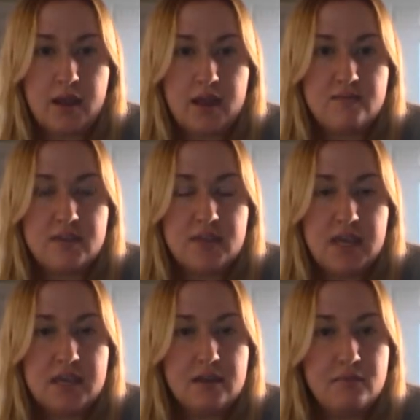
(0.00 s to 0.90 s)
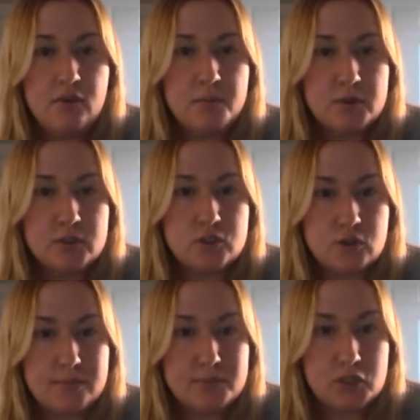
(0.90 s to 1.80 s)
if they give you a
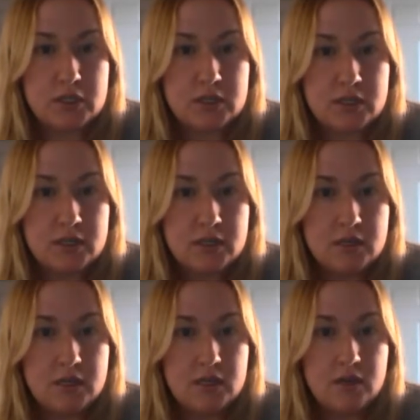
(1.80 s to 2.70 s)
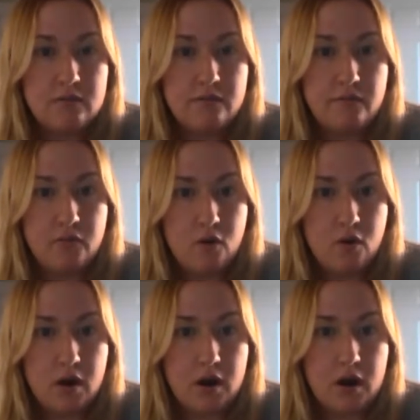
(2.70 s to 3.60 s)
prescription
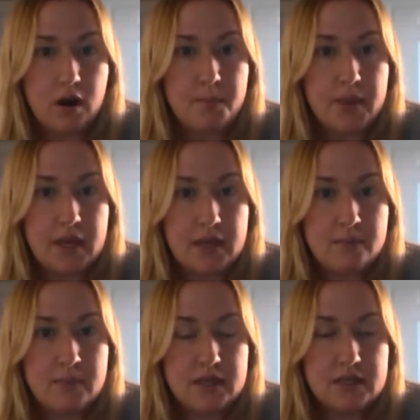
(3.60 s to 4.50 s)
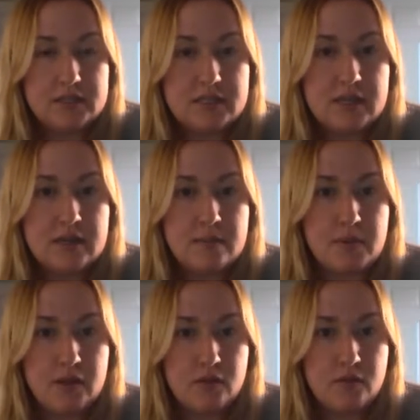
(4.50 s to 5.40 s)
for pain meds in a
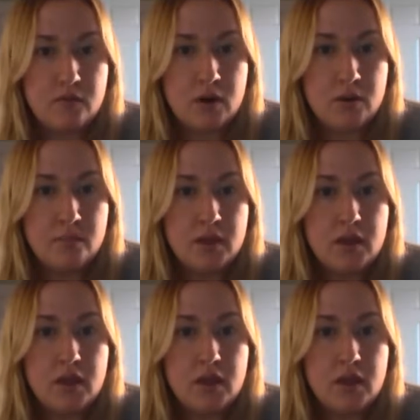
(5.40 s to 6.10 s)
pill form,